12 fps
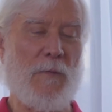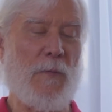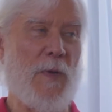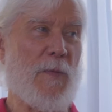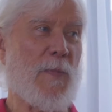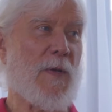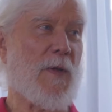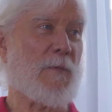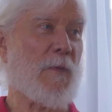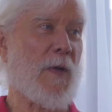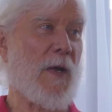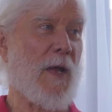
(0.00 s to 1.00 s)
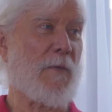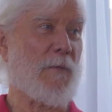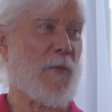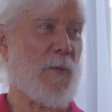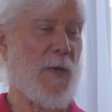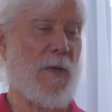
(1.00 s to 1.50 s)
freebie that fell out
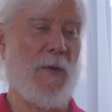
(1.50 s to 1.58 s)
for me.